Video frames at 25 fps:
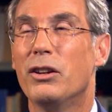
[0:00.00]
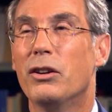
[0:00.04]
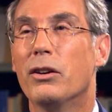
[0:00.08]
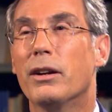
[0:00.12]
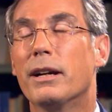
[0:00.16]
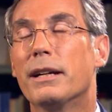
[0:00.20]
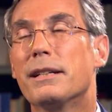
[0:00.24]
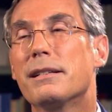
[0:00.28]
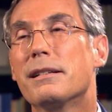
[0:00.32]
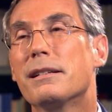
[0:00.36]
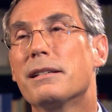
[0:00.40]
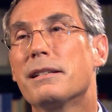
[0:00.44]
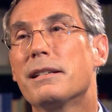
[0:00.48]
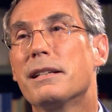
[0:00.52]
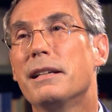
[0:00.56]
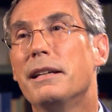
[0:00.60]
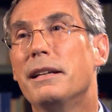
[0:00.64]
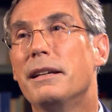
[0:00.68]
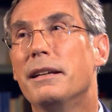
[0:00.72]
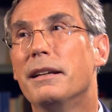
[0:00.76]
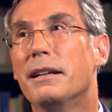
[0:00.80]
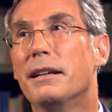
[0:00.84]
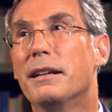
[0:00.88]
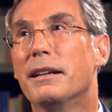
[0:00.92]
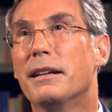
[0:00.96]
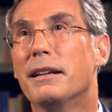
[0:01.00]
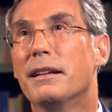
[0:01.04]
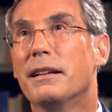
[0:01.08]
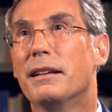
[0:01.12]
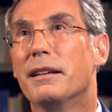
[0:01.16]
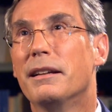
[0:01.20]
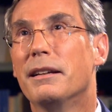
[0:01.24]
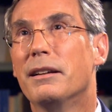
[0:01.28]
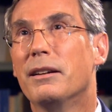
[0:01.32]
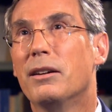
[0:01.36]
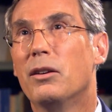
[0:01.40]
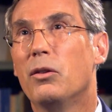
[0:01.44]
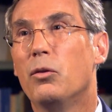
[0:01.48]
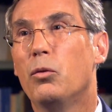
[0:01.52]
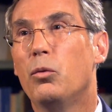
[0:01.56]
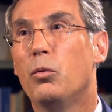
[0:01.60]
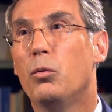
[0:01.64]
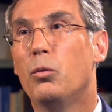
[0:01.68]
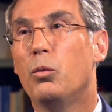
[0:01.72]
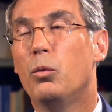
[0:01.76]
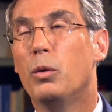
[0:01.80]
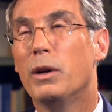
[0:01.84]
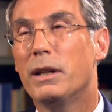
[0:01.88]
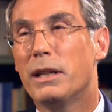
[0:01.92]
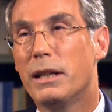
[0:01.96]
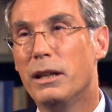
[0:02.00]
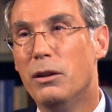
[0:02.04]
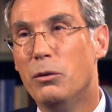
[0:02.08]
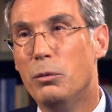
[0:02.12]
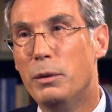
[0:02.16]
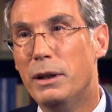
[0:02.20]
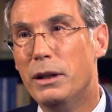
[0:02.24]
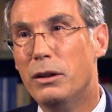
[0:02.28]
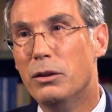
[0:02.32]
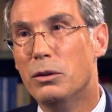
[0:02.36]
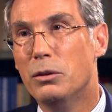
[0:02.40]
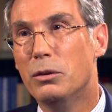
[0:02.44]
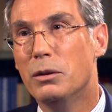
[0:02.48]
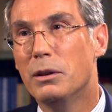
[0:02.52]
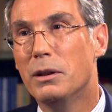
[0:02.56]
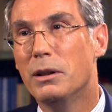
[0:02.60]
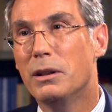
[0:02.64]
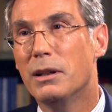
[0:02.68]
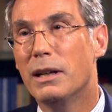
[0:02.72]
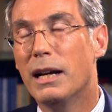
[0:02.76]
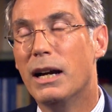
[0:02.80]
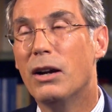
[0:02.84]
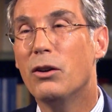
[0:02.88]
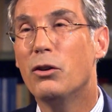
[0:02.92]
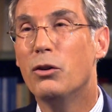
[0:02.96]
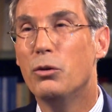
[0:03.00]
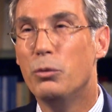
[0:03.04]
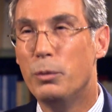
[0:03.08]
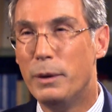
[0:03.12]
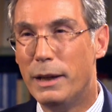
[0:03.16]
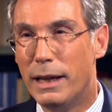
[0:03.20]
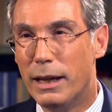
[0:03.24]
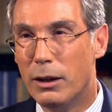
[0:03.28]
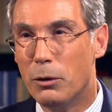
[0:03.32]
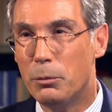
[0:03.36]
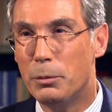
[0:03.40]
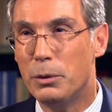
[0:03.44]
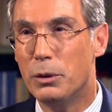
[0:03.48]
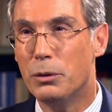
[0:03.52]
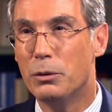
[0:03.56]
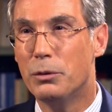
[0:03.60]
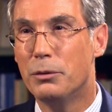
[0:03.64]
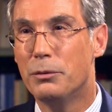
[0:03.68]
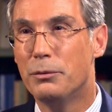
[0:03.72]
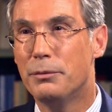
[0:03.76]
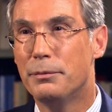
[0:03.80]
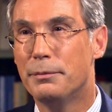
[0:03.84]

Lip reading: Your Excellency, what can we do? How can we help you?